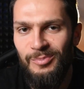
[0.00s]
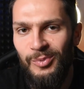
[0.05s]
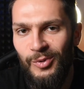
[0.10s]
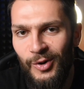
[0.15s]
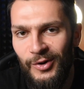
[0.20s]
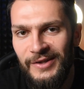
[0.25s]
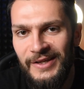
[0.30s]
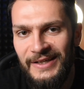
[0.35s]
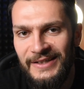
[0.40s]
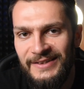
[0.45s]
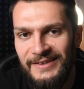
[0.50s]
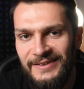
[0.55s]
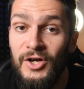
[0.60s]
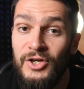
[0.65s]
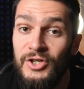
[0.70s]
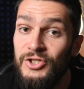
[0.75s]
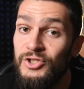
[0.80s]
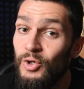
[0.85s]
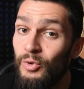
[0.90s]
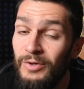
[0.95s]
product.
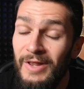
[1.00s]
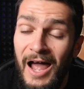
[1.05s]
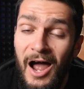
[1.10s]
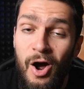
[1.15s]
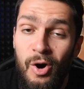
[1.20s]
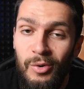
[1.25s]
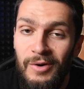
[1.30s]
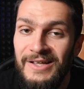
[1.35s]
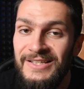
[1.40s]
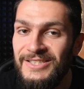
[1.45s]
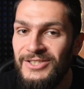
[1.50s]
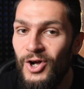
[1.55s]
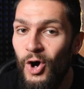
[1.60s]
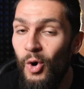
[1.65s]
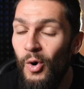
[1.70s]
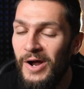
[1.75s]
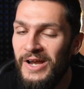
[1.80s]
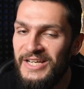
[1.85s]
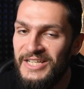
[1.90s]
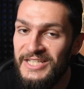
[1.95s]
So now let's
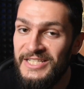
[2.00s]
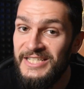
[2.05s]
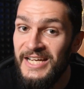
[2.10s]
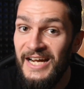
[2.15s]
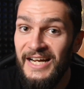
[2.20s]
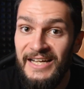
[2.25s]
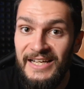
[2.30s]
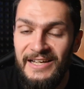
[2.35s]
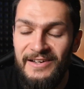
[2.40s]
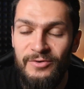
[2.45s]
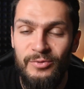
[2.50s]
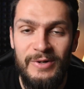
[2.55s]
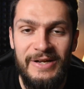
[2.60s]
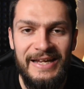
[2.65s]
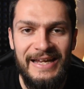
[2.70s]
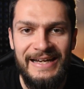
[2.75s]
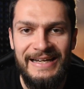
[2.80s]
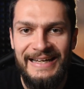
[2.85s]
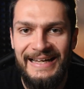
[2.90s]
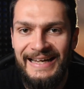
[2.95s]
go and check if we
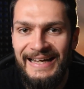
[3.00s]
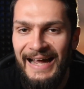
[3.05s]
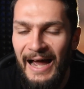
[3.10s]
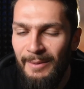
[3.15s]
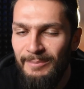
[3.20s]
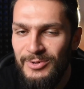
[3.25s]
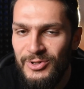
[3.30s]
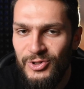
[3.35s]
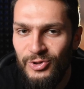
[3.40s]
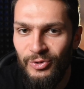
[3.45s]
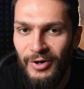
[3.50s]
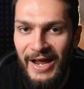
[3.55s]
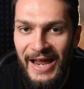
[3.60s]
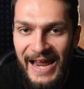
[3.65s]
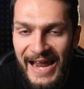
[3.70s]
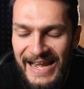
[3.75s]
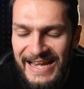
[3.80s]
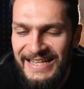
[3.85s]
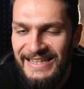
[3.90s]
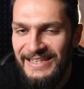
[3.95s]
can capture
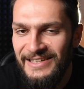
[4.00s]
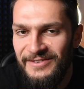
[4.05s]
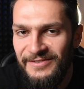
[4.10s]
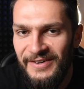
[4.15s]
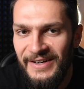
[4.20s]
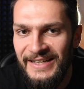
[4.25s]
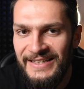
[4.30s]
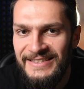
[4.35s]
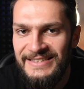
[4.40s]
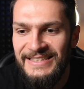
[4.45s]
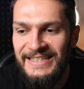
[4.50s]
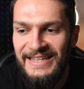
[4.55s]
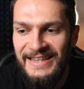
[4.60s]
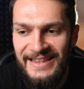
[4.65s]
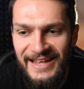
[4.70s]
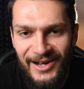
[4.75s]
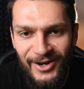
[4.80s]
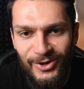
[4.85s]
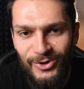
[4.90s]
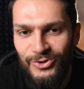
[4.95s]
any difference in
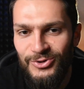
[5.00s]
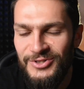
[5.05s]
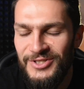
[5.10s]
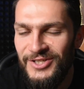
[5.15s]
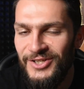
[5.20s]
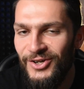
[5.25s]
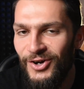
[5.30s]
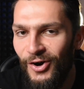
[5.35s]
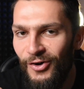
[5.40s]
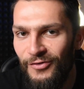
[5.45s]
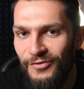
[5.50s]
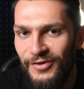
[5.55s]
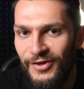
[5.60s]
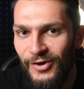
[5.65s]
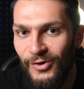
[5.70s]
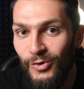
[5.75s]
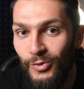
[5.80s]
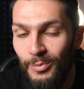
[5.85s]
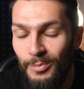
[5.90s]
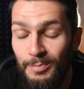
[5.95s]
the acoustic of the
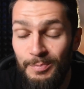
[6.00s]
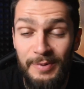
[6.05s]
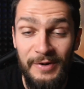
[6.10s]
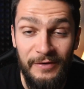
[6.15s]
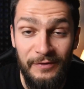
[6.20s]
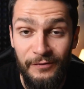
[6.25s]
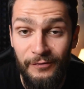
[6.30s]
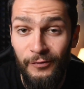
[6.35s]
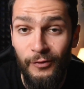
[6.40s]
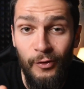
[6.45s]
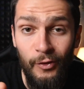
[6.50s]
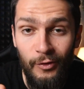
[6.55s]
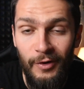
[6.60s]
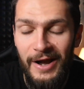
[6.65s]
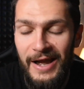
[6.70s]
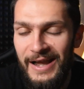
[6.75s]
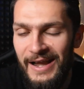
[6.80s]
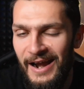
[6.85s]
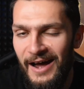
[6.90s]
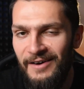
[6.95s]
room before
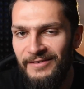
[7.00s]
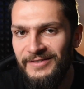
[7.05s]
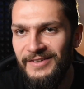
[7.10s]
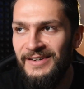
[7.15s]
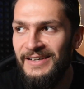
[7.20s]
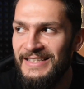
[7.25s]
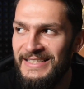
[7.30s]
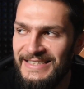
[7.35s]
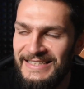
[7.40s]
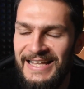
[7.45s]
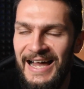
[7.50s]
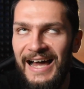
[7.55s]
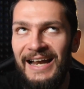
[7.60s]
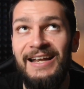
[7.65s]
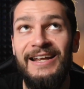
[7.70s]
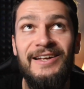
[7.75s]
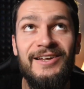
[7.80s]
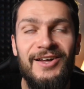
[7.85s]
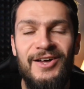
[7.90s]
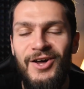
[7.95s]
and after
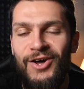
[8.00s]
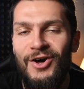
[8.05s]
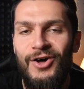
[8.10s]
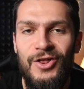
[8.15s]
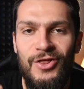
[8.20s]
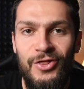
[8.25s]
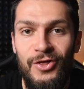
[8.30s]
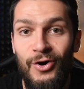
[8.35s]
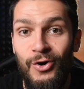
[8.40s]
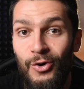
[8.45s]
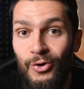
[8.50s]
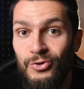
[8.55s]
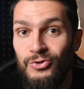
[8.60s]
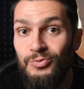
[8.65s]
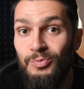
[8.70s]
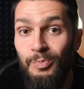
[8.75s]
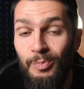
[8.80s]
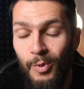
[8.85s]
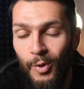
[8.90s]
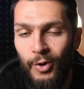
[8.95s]
installing
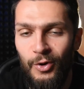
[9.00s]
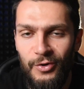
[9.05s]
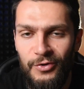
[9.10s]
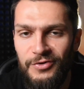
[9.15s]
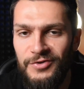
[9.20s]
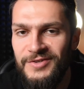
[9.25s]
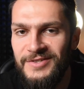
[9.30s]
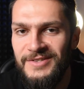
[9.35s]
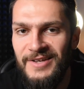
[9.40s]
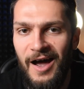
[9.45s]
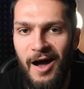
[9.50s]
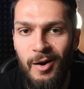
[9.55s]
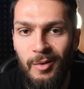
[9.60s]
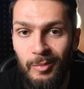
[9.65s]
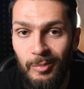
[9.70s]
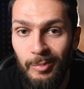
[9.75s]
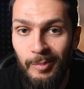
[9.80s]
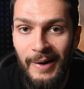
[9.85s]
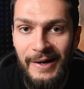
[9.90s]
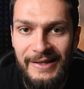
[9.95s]
those both sound
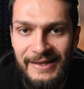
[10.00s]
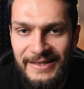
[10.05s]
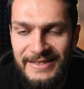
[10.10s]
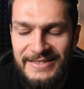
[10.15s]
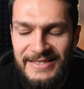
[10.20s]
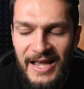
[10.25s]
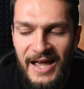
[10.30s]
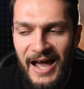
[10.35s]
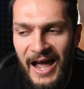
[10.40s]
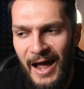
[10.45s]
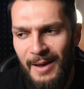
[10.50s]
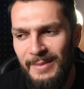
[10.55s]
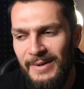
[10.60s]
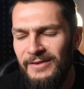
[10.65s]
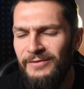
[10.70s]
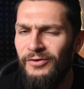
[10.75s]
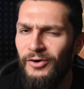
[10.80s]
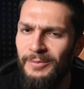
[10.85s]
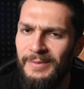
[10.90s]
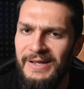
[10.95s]
panels. I
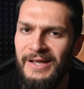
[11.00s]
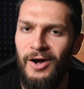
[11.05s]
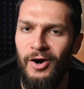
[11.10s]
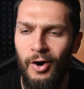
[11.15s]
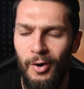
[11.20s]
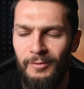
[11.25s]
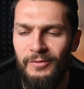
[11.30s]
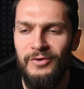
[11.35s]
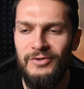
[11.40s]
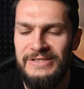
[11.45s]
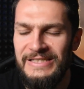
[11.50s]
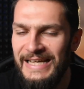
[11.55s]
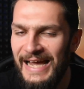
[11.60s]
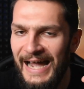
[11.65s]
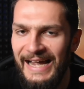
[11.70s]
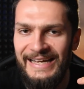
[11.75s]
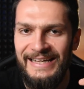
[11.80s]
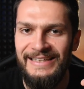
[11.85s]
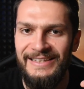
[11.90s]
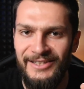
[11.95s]
mean, for me, obviously,
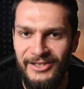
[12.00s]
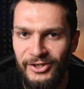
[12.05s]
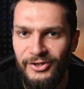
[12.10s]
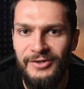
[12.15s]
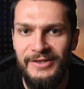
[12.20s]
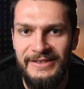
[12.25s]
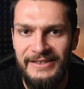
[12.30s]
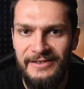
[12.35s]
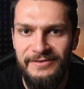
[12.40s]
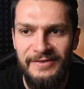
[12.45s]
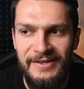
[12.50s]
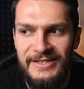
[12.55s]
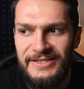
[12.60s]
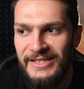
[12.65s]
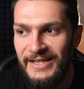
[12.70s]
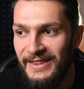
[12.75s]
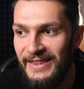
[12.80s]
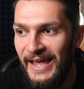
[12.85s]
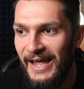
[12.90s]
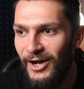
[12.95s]
I can hear the
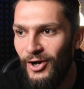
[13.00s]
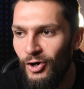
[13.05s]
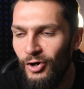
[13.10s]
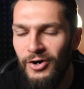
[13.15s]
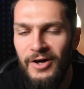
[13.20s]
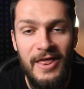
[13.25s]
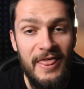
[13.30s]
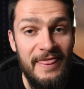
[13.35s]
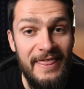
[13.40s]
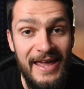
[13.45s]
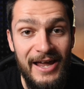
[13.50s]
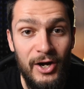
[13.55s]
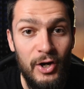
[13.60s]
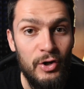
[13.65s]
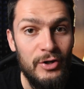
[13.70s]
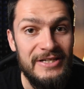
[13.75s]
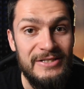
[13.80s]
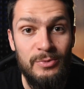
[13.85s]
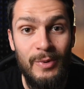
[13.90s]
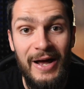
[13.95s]
difference in the echo. The
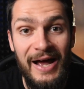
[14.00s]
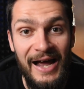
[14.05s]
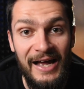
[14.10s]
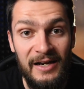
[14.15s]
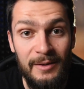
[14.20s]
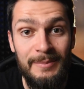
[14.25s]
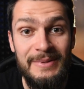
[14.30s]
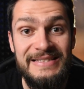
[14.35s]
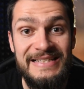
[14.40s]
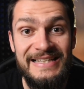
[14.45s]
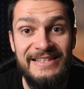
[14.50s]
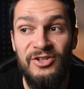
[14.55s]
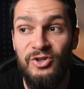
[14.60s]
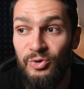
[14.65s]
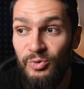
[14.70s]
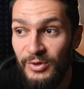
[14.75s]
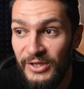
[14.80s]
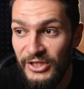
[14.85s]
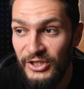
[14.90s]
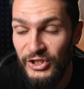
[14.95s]
echo is 100%
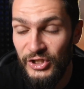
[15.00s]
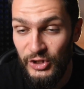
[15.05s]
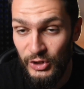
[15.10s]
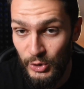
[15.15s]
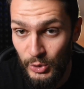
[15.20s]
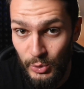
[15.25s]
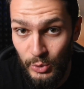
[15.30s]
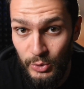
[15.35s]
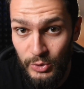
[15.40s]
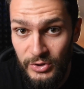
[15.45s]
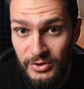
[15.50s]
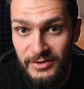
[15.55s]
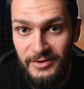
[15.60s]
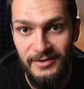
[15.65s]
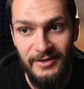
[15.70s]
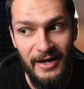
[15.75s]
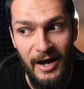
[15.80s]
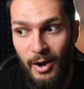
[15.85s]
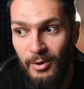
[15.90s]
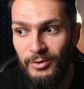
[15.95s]
reduced,
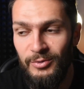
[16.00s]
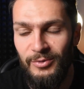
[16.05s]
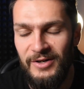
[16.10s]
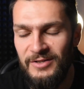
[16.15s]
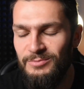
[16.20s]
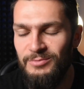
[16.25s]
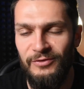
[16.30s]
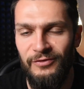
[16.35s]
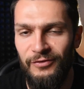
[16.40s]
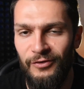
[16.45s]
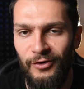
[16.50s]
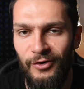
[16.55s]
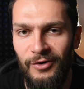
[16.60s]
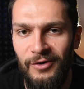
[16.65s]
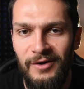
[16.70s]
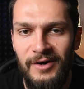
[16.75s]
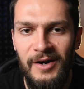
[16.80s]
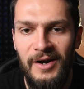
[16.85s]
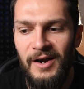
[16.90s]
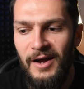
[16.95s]
how it was
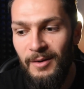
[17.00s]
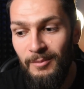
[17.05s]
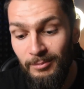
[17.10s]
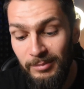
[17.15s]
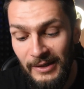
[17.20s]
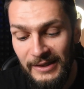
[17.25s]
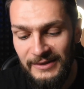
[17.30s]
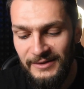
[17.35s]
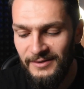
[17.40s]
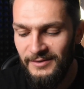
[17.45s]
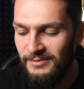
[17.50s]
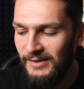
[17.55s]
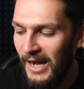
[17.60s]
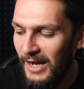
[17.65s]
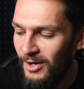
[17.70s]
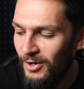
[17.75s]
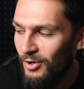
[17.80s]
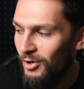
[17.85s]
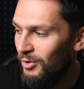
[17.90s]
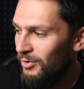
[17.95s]
before, but
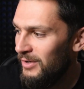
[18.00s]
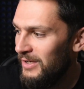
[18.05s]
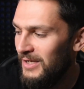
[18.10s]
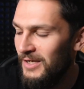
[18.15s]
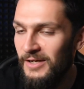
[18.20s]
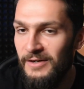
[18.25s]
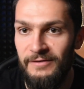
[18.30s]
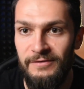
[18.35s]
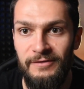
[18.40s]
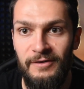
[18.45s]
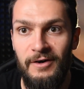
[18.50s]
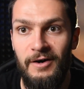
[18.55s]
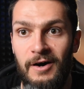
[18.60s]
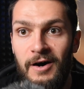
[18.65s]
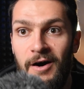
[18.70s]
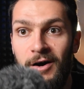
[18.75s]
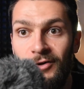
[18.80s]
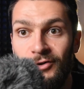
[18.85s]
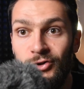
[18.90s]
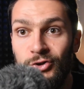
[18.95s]
I don't know if
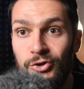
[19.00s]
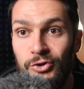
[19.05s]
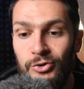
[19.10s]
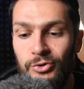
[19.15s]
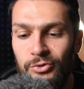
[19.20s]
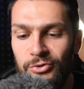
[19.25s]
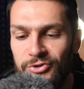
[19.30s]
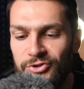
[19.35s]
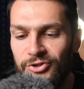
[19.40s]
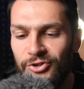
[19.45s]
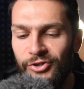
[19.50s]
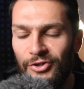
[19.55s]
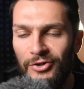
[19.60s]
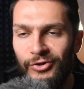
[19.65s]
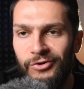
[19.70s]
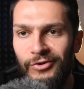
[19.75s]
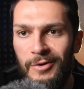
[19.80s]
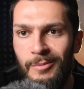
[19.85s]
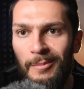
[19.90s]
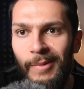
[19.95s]
our tools
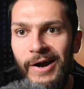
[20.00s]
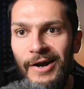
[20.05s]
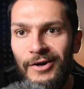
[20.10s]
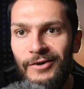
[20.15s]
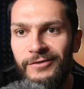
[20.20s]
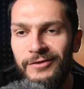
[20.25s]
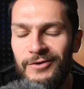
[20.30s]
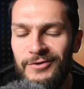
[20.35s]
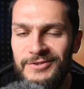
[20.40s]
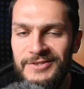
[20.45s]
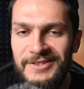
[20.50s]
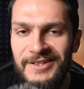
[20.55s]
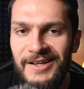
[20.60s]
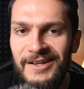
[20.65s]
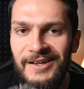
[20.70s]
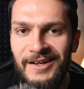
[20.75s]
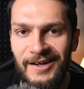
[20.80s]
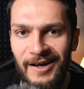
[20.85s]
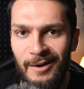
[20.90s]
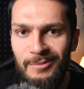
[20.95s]
here, the microphones,
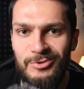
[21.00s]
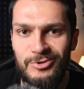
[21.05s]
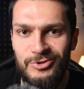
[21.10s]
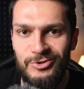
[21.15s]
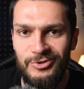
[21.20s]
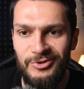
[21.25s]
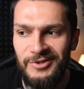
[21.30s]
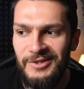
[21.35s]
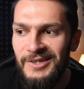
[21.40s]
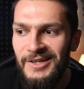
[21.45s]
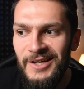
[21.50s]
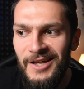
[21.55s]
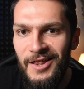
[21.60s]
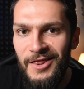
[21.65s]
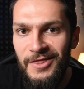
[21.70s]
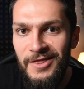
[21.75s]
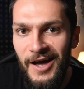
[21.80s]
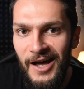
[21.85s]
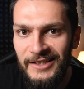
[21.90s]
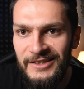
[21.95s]
can capture
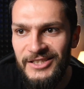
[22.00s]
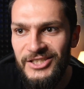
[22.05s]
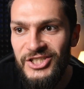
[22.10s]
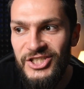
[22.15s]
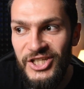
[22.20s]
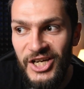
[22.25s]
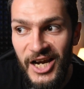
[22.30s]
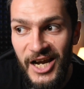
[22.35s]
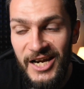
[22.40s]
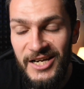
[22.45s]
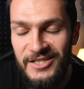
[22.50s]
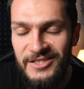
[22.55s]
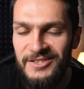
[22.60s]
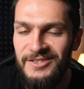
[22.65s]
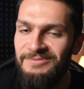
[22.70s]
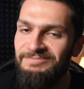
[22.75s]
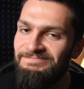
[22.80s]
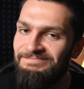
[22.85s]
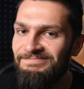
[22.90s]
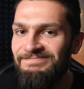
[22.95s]
that
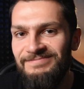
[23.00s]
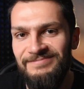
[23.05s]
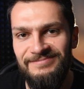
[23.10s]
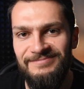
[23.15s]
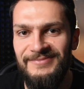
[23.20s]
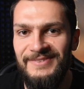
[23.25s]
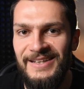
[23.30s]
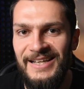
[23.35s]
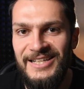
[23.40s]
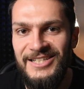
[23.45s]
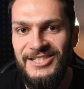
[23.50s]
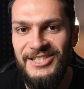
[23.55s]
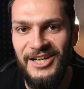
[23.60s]
change. Let's